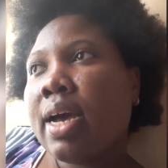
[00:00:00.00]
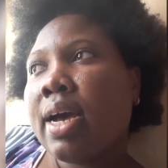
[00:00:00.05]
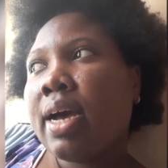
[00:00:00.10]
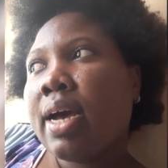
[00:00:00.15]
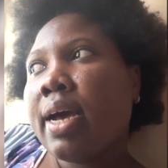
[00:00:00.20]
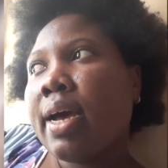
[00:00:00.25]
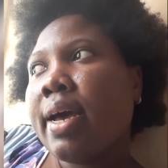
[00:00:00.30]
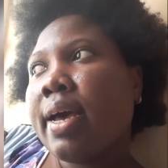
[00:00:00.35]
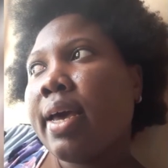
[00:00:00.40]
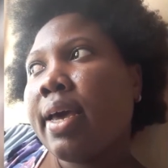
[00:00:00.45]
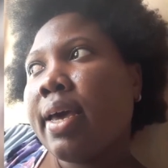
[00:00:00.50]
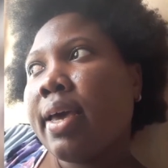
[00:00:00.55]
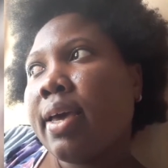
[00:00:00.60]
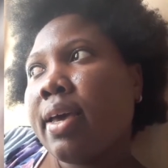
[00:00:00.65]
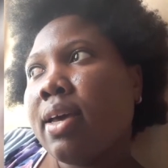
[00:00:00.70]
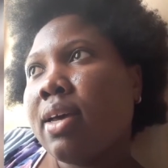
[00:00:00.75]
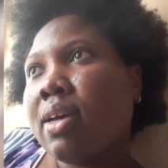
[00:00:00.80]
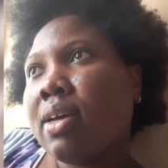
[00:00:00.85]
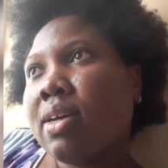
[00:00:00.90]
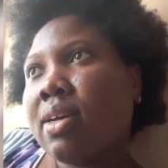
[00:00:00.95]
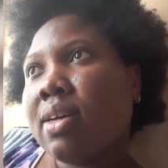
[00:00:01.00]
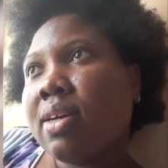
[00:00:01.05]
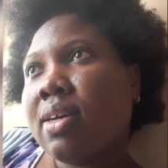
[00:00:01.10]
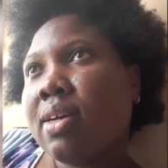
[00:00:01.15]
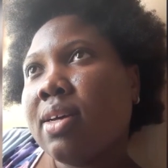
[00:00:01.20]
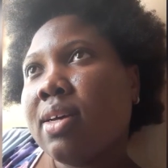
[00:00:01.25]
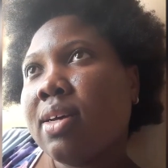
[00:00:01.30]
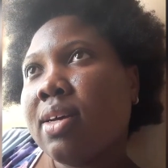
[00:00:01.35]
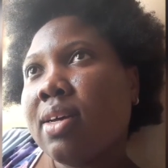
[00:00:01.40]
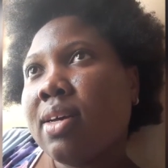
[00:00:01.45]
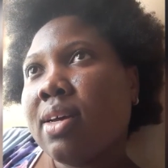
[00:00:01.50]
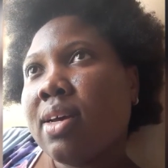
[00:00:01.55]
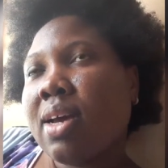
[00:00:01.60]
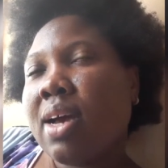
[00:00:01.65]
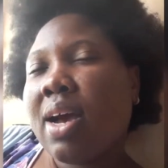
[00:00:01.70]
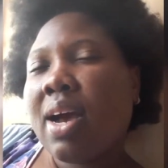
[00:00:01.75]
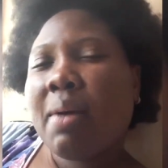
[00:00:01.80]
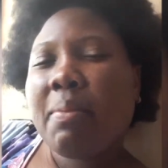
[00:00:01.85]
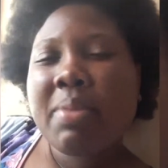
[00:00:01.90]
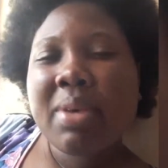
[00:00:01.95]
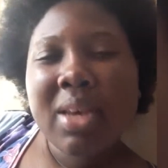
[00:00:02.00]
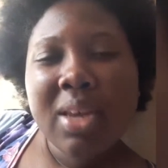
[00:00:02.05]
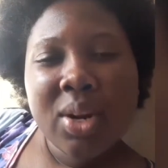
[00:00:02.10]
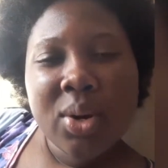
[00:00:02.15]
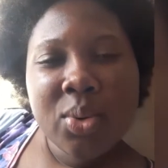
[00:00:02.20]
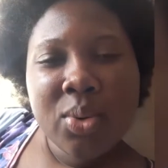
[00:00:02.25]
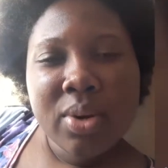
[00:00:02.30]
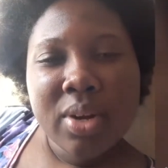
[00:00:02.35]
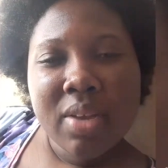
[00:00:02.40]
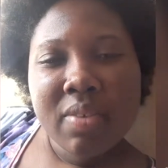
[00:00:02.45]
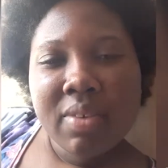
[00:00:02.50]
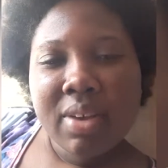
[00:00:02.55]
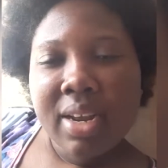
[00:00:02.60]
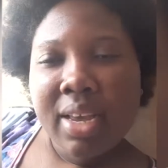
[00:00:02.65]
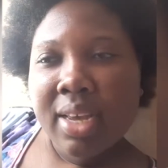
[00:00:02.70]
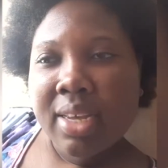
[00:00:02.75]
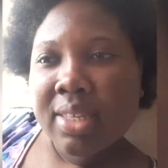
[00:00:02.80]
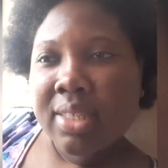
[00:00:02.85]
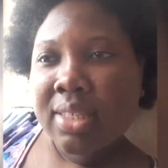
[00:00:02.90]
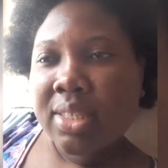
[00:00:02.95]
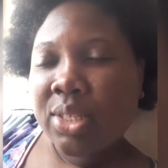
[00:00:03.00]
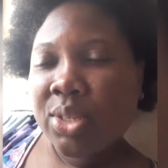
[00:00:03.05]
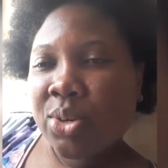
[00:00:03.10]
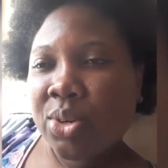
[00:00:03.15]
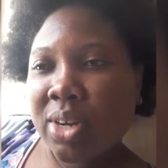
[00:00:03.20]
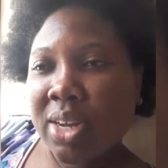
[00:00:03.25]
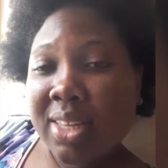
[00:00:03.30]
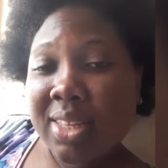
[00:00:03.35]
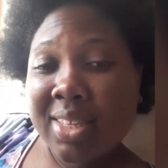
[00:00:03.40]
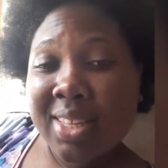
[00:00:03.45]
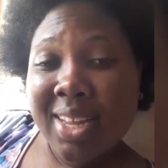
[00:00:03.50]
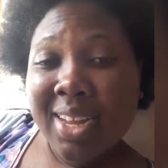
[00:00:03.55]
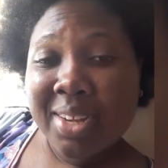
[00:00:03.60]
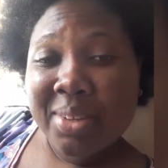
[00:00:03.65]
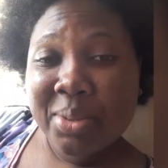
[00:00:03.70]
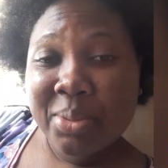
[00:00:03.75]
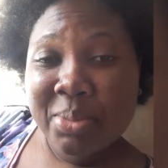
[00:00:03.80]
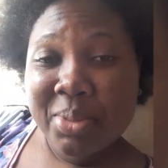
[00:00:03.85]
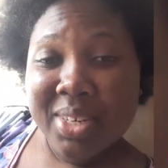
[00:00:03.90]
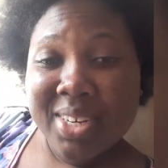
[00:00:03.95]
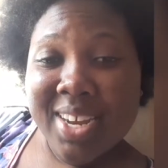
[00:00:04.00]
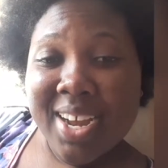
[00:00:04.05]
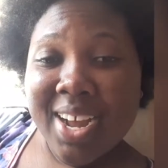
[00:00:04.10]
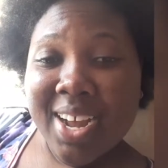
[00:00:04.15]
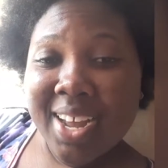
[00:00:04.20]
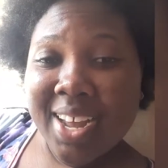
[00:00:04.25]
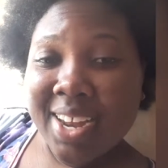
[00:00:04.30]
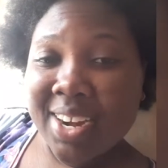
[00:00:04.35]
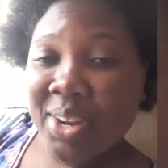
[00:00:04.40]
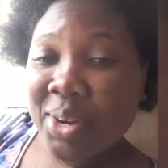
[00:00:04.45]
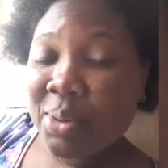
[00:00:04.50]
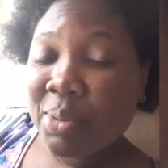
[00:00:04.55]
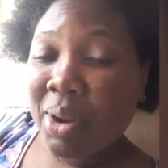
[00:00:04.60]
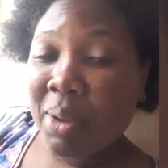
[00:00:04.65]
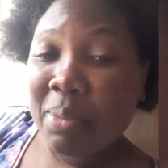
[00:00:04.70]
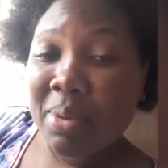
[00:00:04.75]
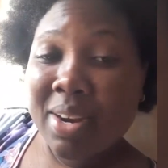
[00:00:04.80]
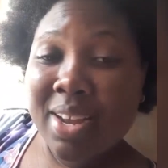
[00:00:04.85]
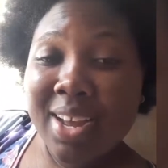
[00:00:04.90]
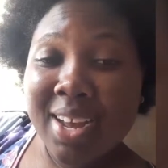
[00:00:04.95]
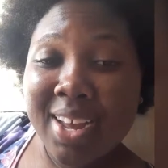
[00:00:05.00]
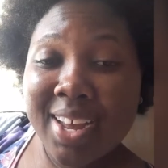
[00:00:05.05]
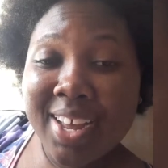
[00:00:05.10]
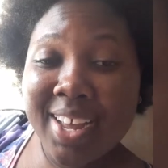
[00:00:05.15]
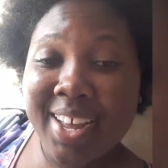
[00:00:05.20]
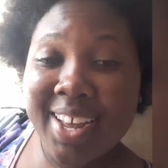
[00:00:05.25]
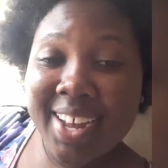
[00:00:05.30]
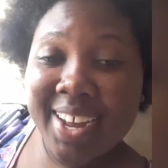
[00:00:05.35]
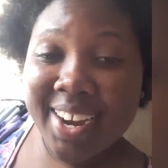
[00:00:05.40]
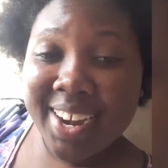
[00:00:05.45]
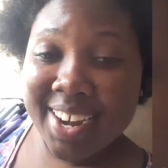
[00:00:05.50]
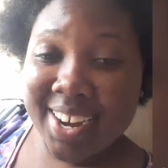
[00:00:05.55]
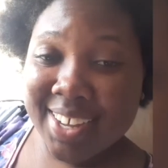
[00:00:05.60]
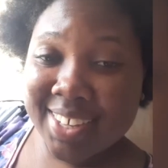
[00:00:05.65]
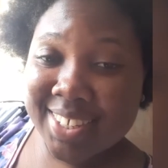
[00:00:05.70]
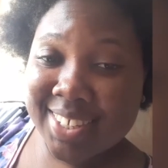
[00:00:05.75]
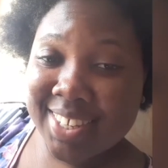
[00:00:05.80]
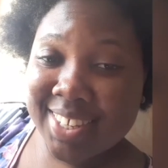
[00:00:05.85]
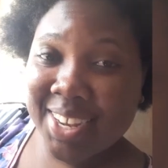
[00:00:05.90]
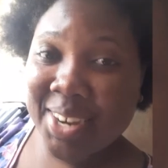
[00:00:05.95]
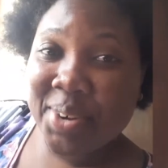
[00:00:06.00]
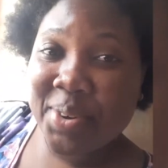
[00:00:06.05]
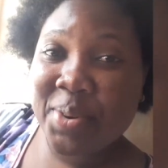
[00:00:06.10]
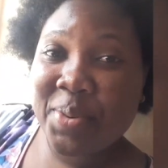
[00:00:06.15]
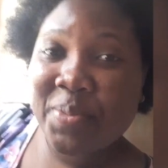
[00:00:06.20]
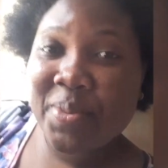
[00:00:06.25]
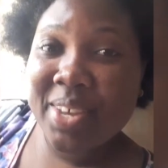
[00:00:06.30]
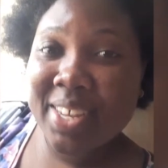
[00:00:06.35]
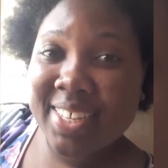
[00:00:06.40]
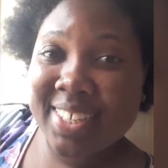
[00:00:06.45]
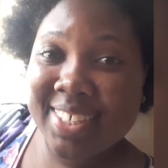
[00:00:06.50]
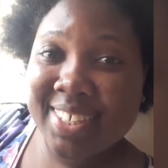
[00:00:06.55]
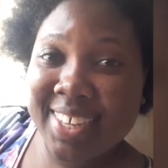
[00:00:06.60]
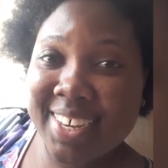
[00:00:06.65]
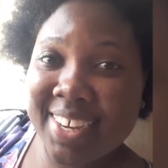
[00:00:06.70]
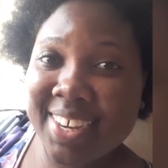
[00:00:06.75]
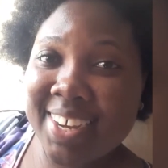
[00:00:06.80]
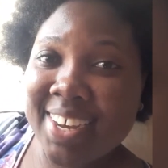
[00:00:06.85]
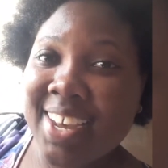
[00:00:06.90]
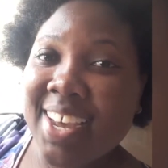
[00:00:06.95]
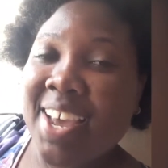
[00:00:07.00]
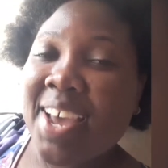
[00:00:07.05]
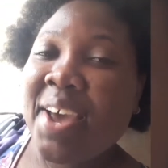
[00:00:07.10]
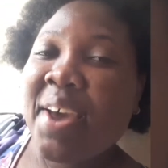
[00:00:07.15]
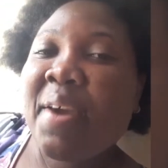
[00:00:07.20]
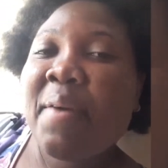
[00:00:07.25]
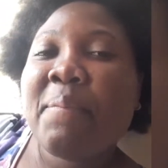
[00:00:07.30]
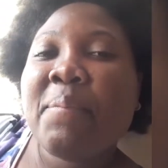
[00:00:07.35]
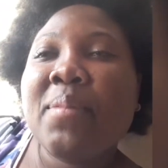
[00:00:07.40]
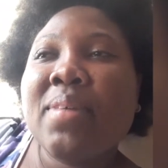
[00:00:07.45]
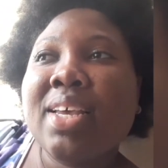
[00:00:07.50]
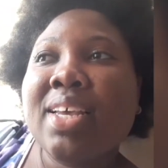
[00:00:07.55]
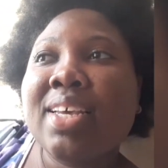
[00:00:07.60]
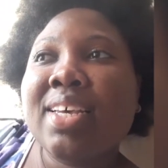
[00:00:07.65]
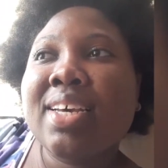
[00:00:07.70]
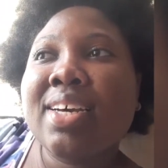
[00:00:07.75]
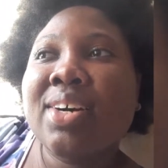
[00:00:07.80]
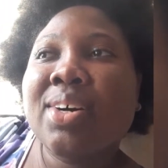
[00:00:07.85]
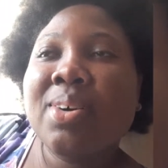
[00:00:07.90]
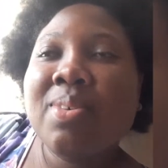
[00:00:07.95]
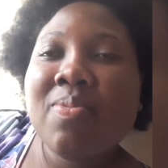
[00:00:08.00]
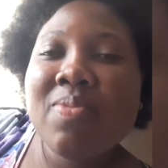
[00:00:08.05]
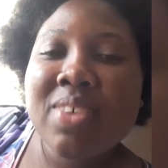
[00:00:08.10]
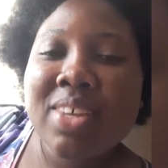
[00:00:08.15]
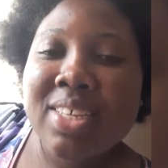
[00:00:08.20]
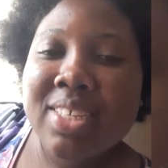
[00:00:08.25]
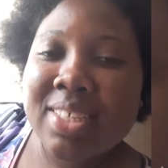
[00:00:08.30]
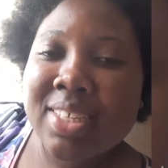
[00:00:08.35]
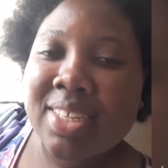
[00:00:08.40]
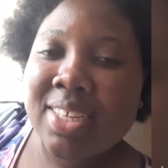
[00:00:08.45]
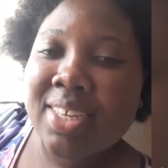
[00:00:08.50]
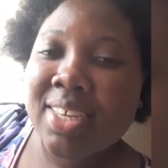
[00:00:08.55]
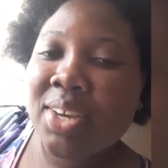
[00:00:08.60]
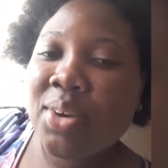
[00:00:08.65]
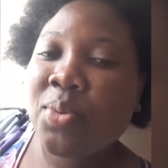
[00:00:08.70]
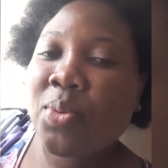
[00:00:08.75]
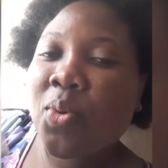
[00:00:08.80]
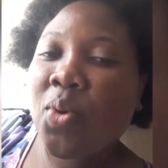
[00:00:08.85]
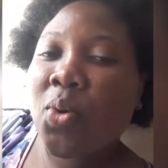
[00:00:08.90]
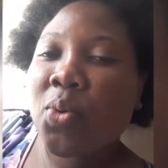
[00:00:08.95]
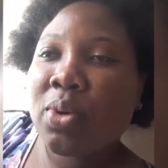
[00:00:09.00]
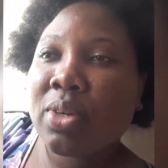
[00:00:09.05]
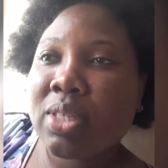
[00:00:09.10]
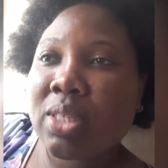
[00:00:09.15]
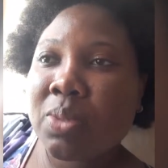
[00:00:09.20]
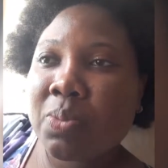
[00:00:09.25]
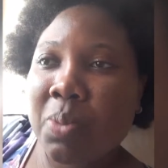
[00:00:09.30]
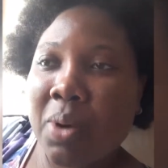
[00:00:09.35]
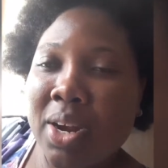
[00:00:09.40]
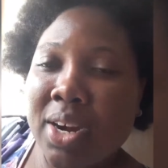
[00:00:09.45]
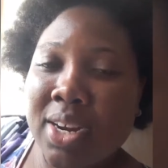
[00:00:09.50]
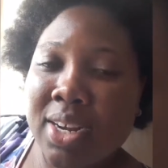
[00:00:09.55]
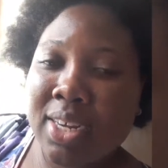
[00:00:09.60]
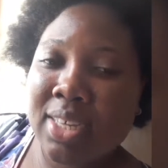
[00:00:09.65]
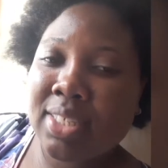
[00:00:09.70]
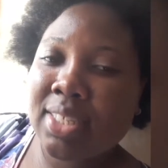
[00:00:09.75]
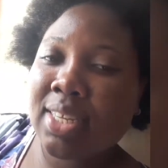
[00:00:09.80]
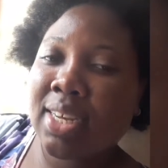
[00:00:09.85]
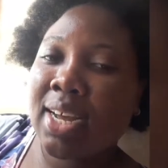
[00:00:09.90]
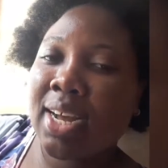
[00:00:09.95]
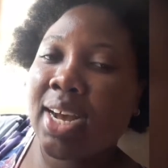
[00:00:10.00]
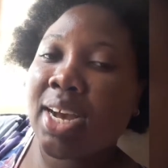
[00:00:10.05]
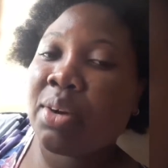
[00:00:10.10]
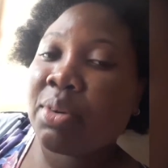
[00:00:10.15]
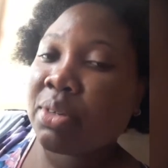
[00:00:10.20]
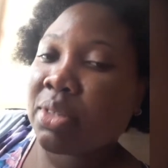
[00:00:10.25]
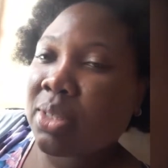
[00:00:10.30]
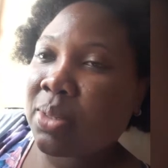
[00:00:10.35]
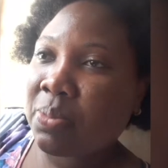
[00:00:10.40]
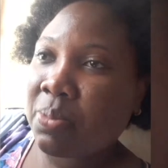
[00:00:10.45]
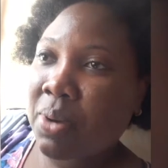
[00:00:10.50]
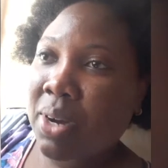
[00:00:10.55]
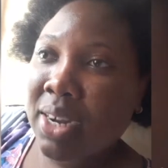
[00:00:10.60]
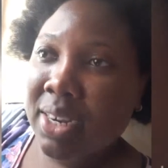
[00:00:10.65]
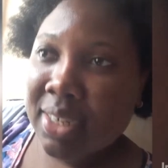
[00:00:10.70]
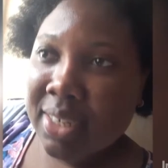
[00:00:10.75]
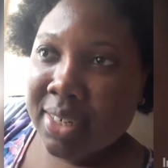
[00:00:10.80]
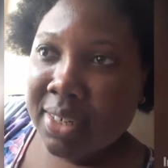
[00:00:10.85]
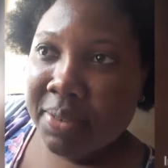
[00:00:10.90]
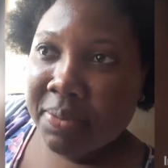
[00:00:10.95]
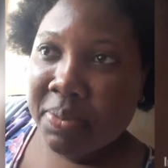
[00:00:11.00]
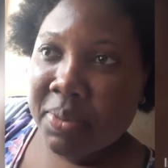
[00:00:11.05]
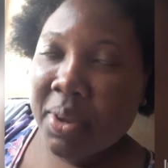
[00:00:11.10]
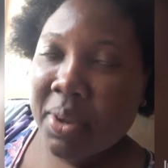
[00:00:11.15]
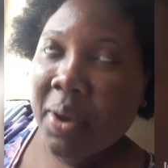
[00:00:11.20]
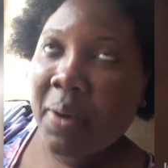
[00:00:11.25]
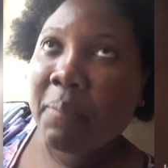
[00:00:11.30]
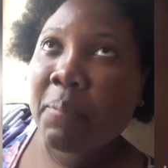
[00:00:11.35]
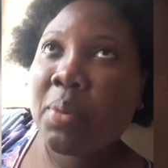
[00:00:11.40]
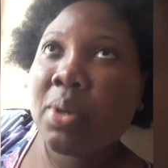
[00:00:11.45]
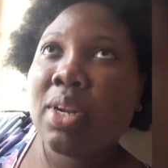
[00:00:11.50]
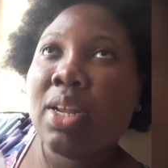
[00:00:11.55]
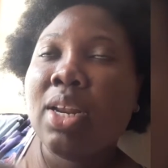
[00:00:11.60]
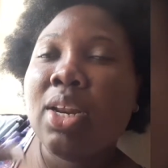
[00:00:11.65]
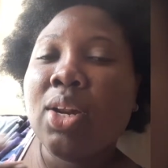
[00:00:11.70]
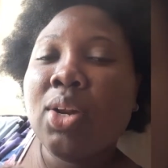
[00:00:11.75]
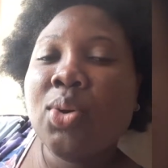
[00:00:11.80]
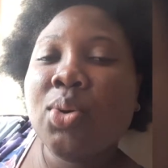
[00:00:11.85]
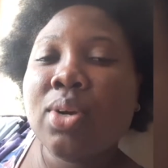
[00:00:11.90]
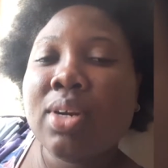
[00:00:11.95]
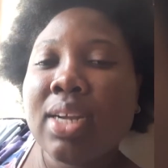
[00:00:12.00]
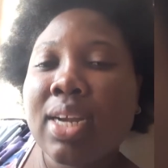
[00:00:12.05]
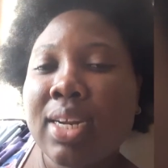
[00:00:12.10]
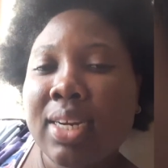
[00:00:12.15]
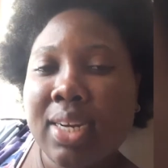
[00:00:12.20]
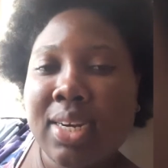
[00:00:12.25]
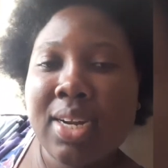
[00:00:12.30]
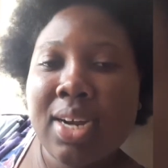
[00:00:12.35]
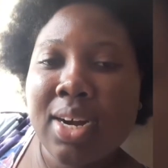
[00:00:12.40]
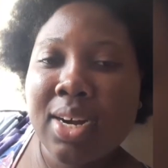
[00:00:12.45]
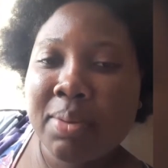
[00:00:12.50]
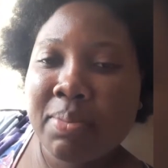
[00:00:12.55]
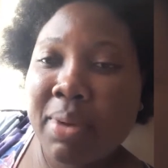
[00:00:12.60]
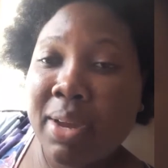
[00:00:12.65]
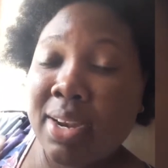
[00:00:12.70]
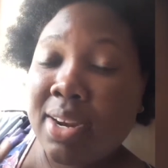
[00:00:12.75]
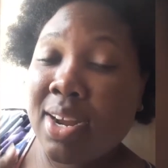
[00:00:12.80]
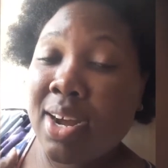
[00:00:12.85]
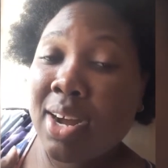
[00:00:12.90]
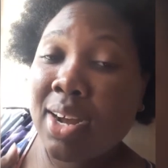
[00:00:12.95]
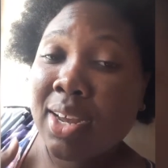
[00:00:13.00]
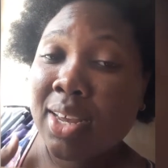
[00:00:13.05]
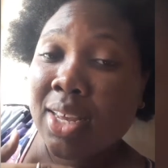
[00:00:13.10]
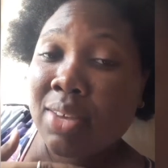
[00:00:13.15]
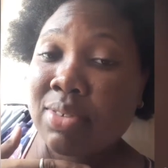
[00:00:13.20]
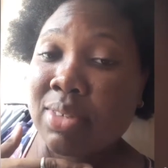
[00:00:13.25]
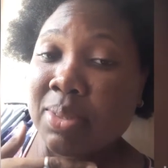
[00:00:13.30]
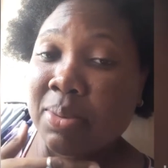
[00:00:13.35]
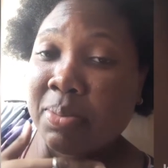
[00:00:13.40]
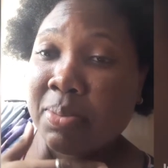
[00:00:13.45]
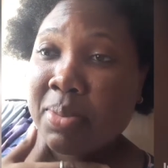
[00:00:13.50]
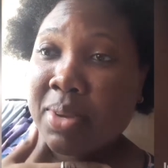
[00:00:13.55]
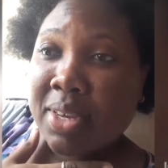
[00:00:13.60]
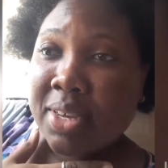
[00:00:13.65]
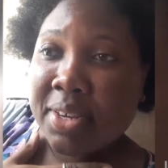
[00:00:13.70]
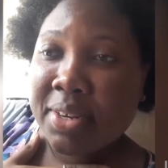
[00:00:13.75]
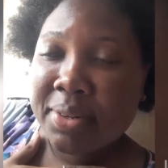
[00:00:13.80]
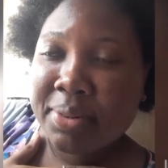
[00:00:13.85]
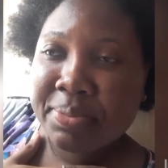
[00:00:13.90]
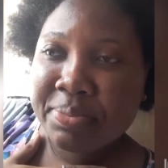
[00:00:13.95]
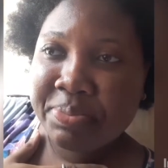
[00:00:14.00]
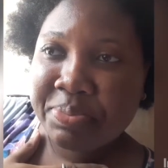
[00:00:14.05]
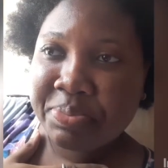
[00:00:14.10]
I me alone ever like sit down and talk to my dog and they come like my dog understand what me I say. Obviously he won't respond because he can't respond, but the look that my dog gives me,